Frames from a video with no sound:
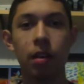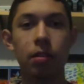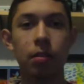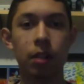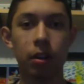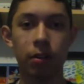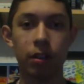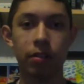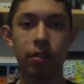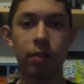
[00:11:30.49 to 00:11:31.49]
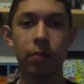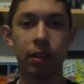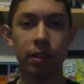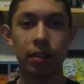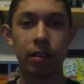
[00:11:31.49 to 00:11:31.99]
do Darkcried every
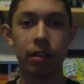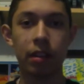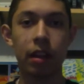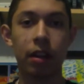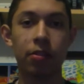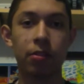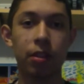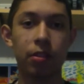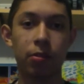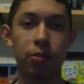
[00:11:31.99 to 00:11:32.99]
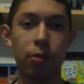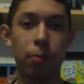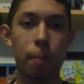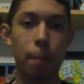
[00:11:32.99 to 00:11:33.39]
Friday, and get see you next week. So,